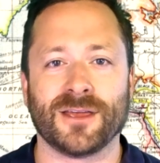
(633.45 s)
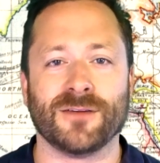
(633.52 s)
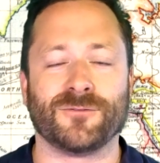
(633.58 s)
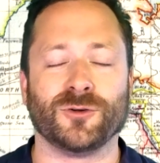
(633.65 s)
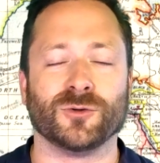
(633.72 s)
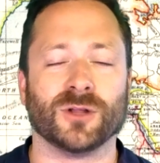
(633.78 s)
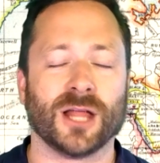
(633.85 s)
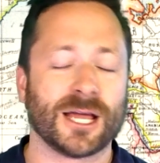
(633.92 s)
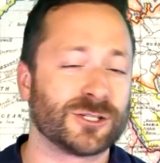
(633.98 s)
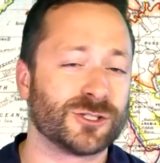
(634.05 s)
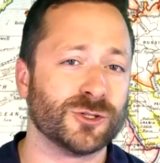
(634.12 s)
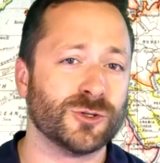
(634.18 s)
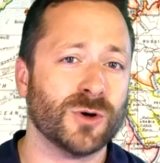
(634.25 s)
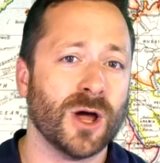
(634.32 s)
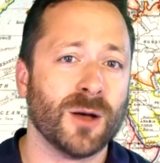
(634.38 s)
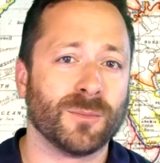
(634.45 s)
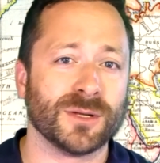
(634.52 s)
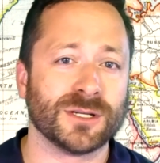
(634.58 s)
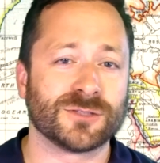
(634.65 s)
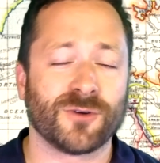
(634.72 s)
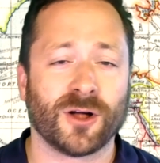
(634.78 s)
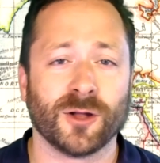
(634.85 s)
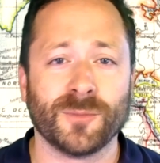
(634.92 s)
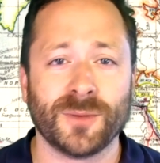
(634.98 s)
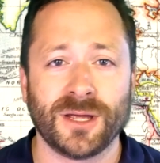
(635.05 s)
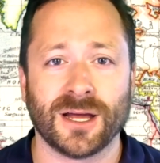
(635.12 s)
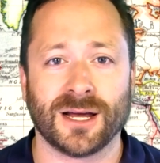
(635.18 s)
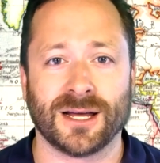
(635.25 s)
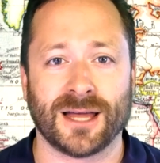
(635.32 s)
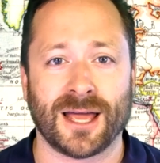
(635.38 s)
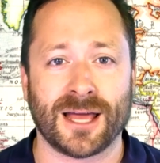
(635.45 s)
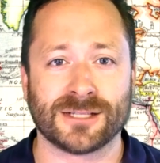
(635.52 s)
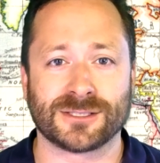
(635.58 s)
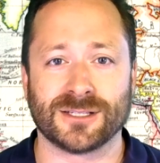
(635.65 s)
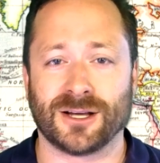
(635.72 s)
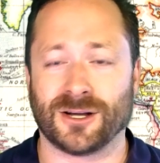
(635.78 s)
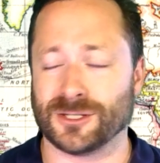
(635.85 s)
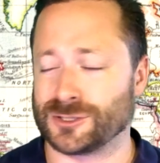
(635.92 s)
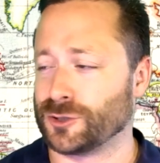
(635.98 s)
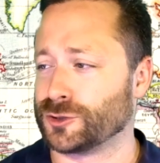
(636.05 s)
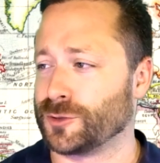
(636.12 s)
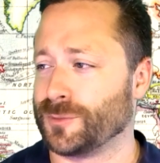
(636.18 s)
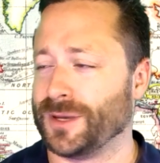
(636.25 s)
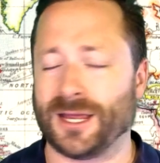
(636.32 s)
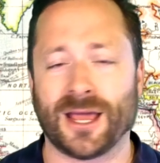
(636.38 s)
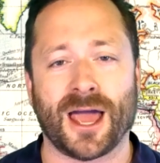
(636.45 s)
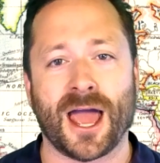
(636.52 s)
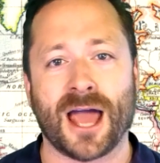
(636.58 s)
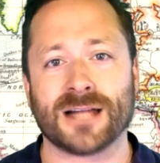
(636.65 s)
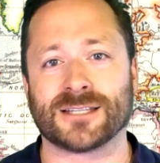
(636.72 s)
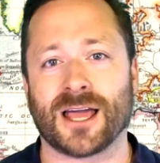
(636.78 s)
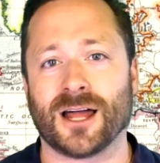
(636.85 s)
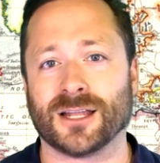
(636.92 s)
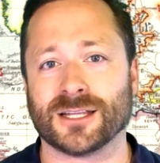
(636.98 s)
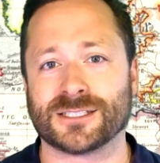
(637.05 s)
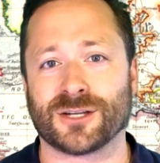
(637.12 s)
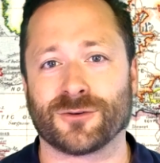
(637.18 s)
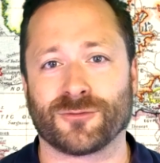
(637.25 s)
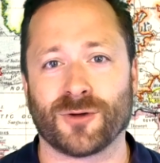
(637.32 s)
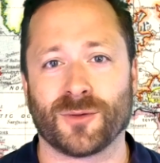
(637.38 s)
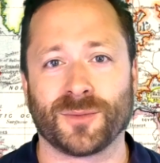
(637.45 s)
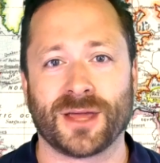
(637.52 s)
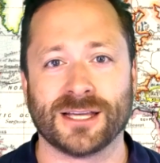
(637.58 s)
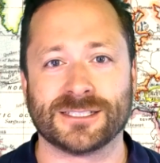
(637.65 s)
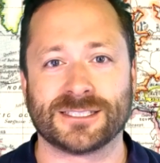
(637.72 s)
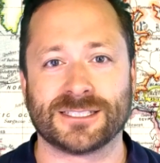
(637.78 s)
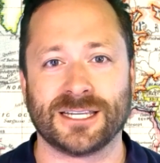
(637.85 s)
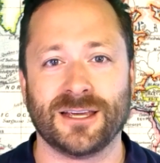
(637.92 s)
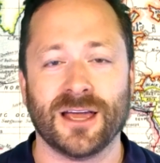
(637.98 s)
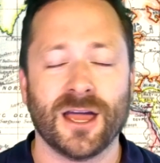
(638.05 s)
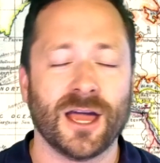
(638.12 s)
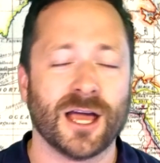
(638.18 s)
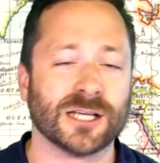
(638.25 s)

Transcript: If you'd like to, please follow me on social media at Alexander from KC.